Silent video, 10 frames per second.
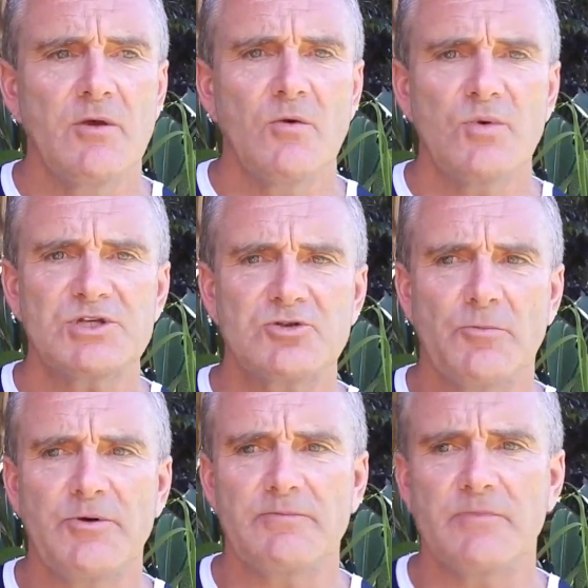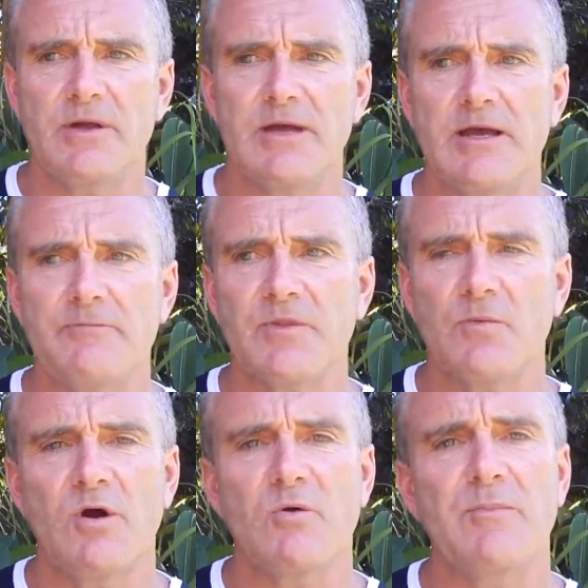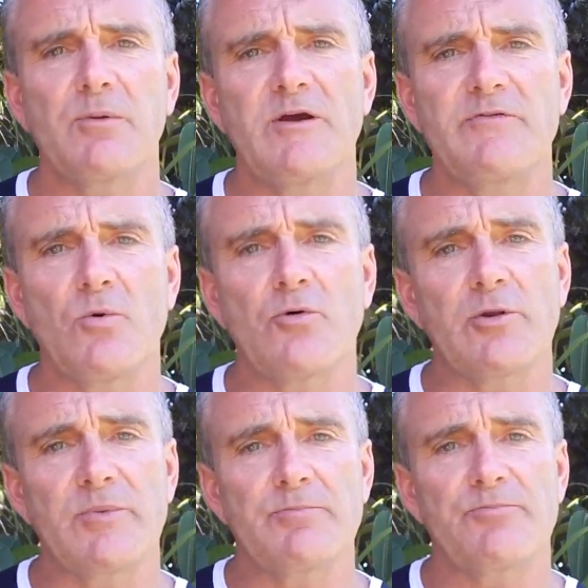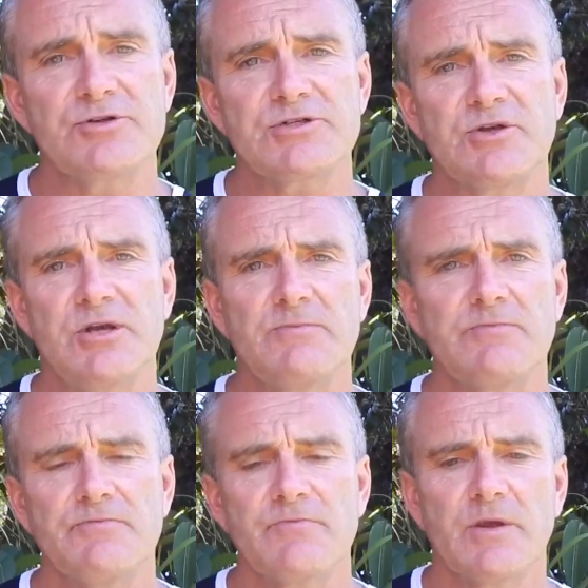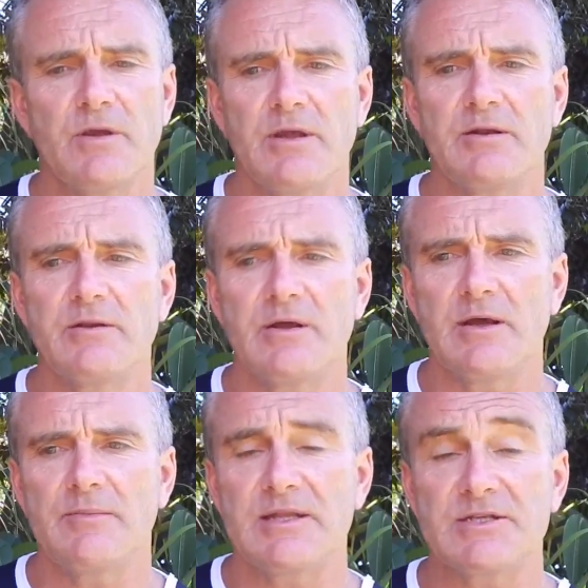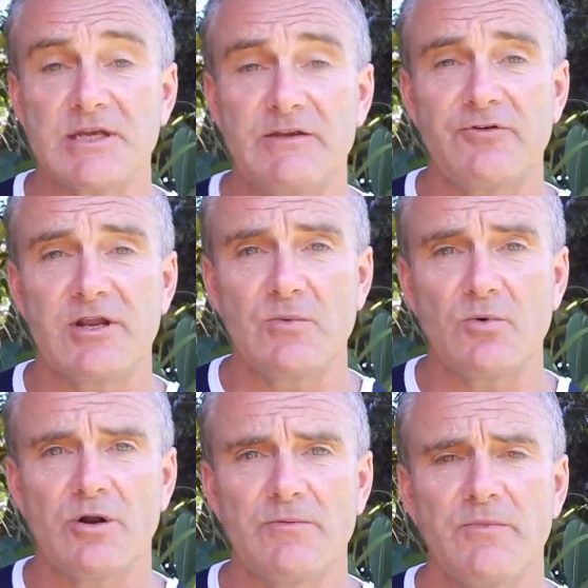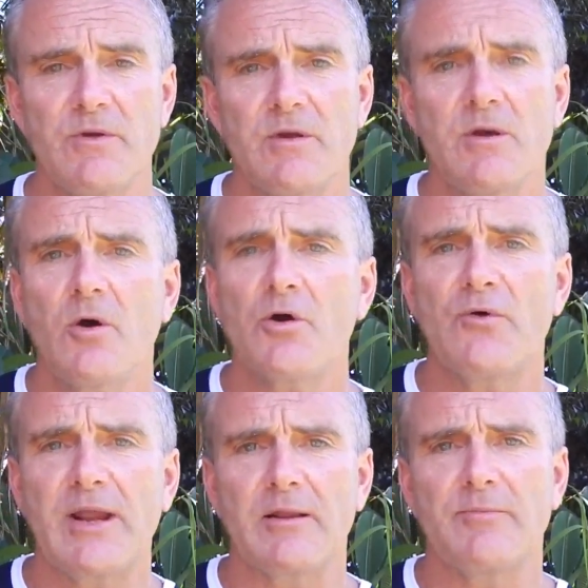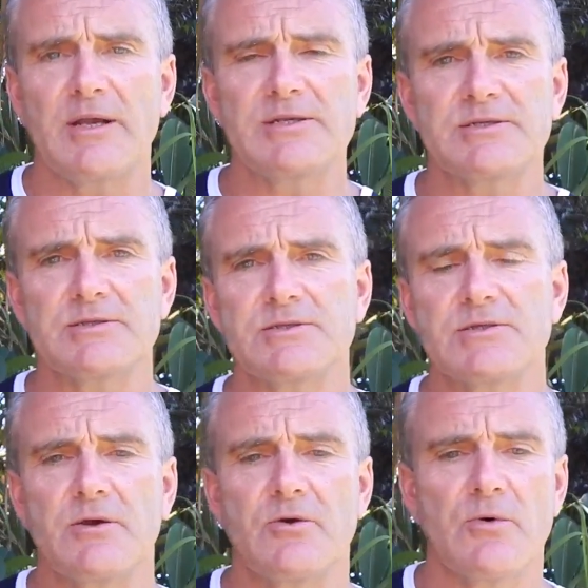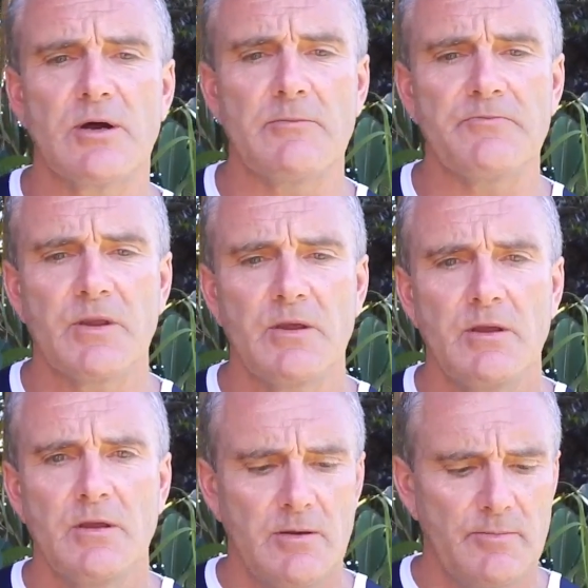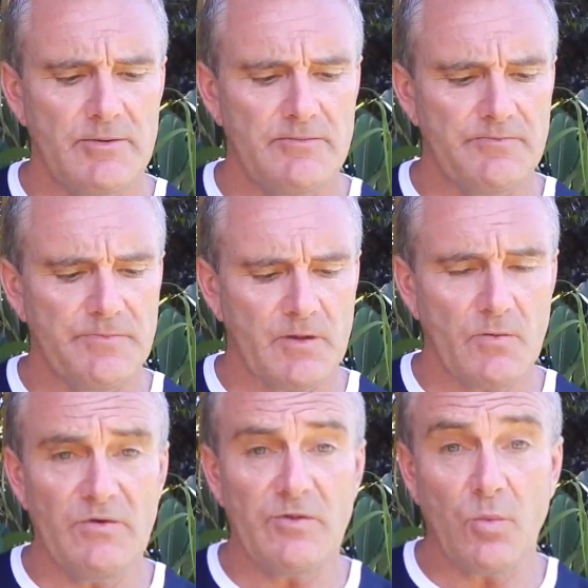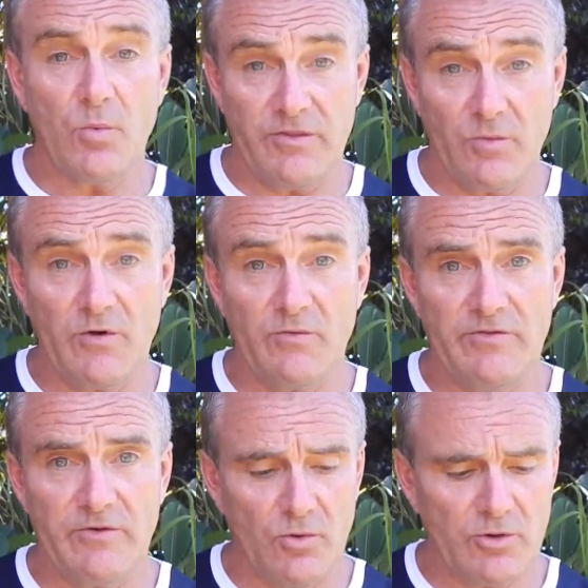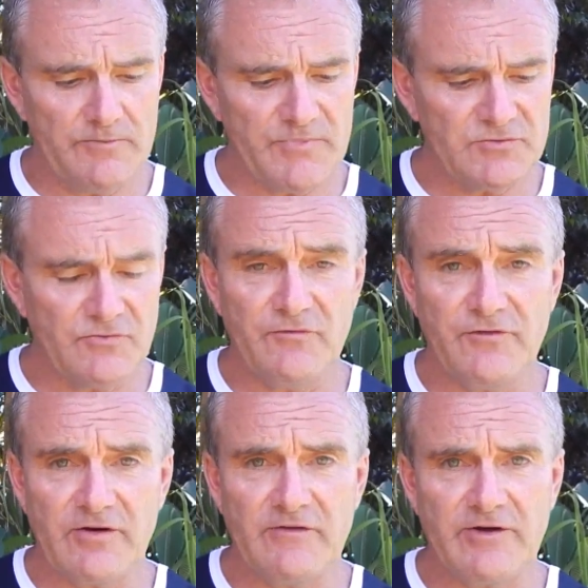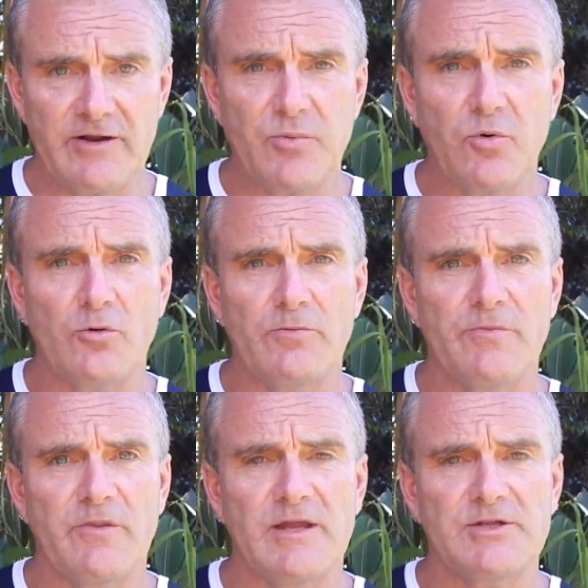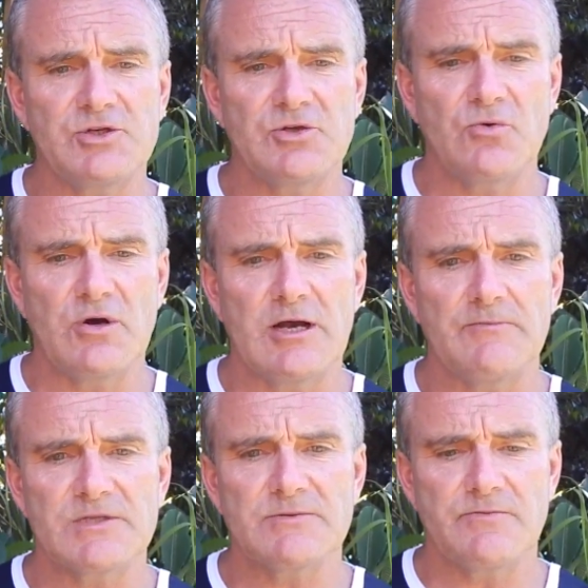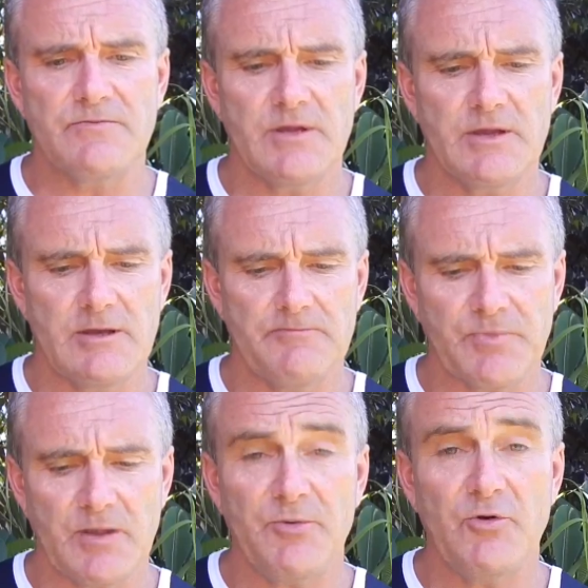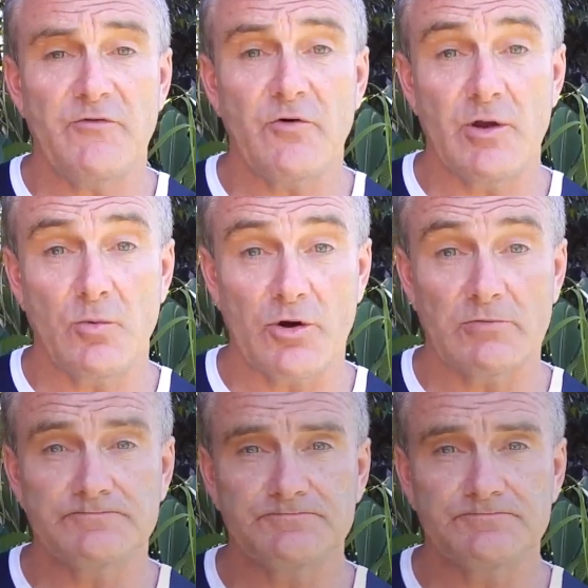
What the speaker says: we stop at where we believe the water to be pristine and safe drinking water on a regular basis. So with the water, very, very important that you purify your water.